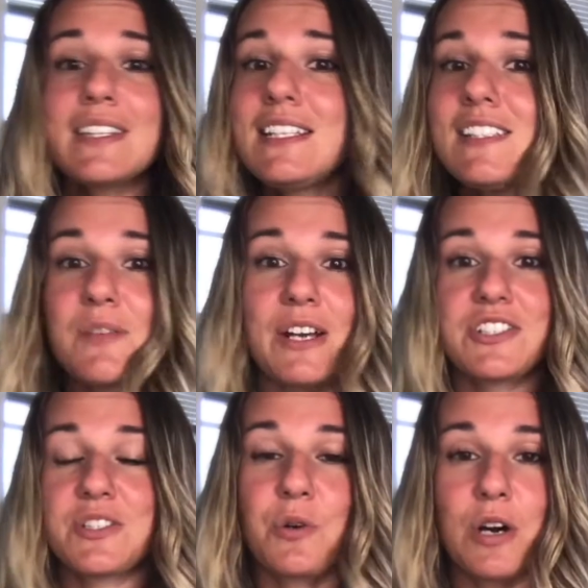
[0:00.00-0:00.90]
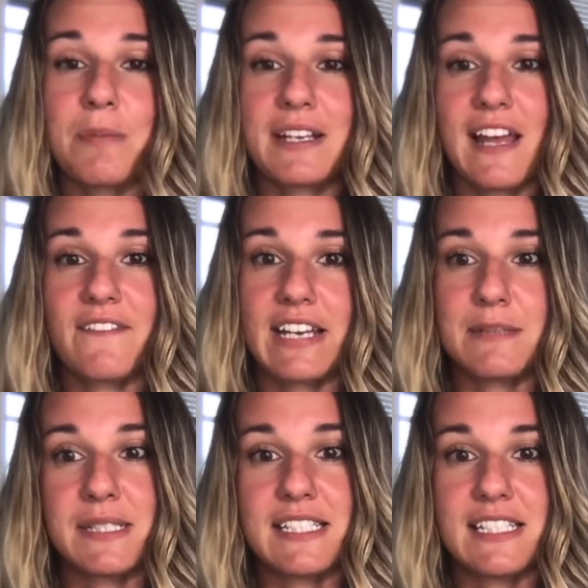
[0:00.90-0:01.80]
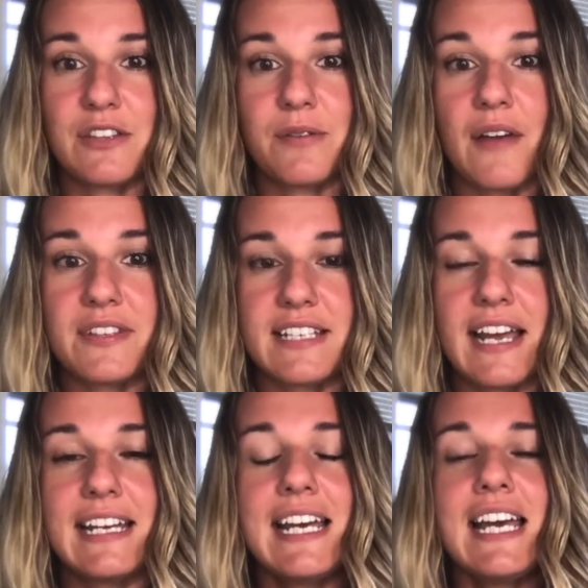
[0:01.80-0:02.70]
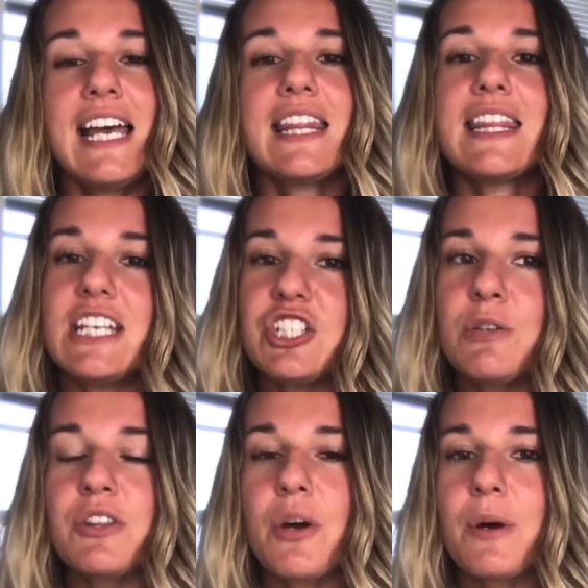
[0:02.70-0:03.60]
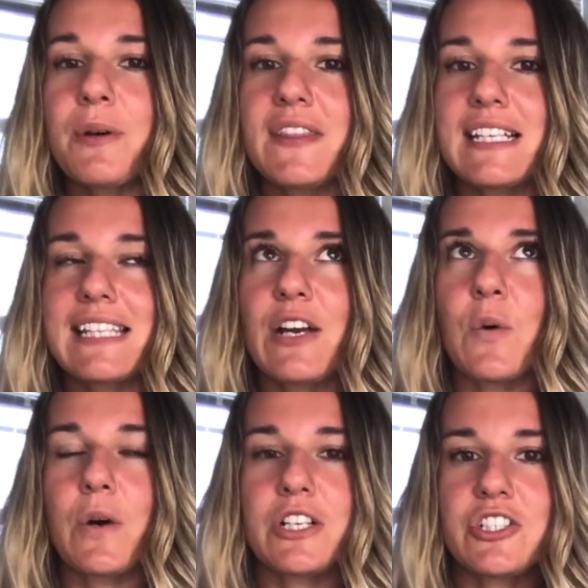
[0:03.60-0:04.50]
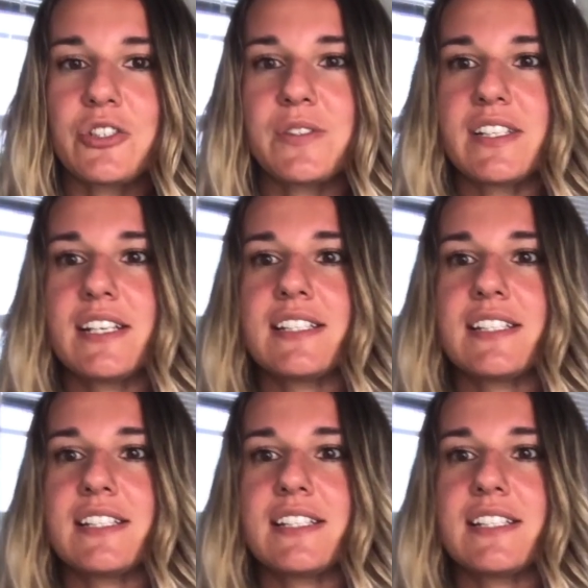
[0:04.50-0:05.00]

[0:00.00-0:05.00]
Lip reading: easy way just to incorporate that vitamin C throughout the day. The issue with going with things like orange juices